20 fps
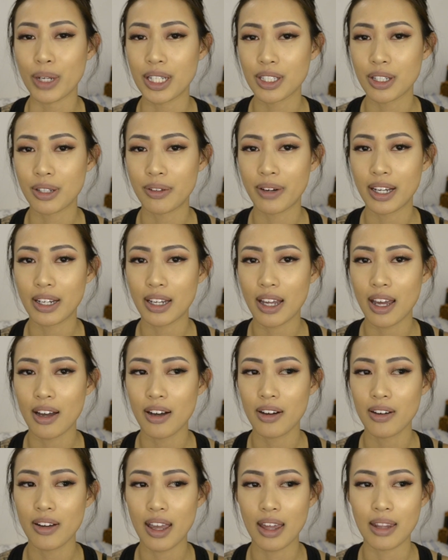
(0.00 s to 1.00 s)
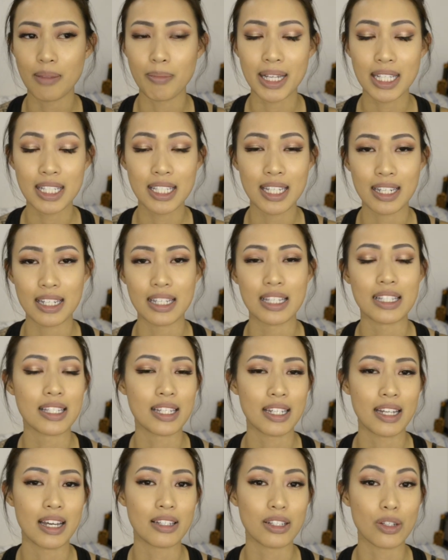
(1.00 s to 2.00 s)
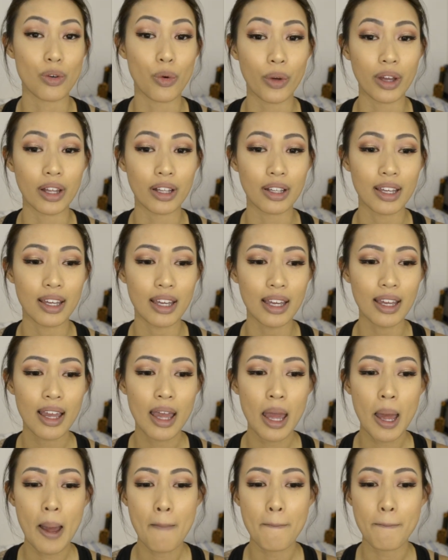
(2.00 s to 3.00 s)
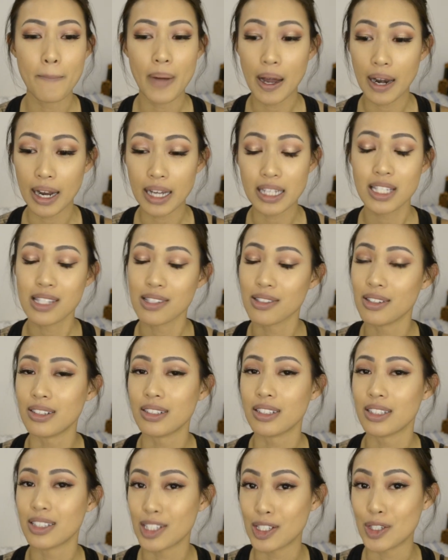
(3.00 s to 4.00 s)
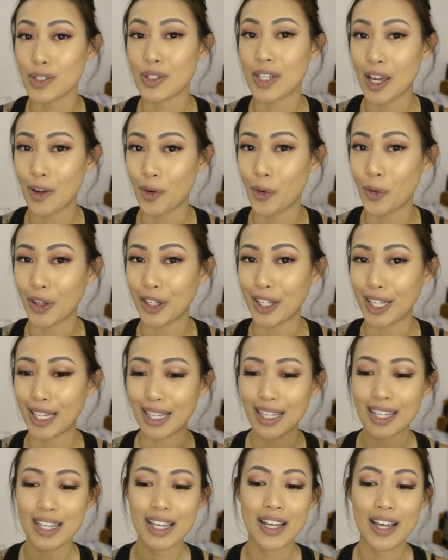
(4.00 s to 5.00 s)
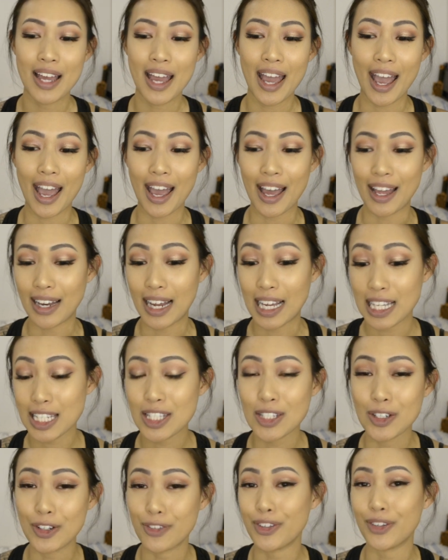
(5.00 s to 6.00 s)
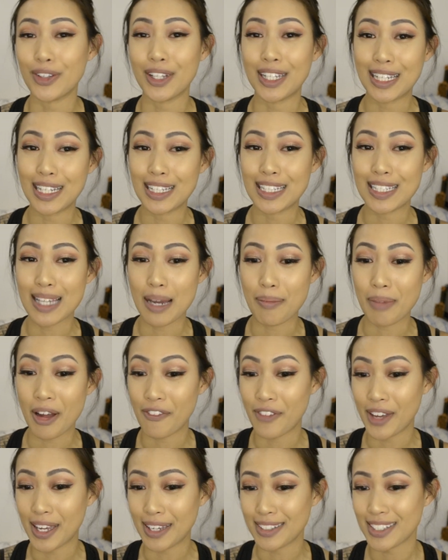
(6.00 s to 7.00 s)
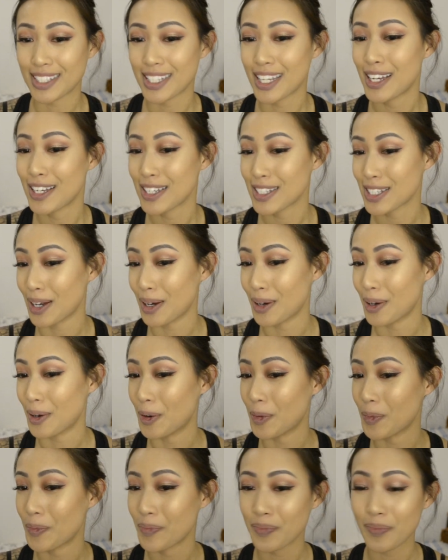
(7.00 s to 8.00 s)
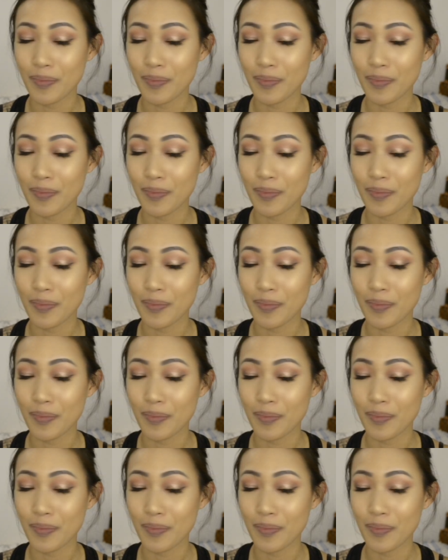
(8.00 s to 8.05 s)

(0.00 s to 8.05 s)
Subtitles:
winter right now and my skin isn't as oily, but I still do get oily and I still feel the need to set my face. So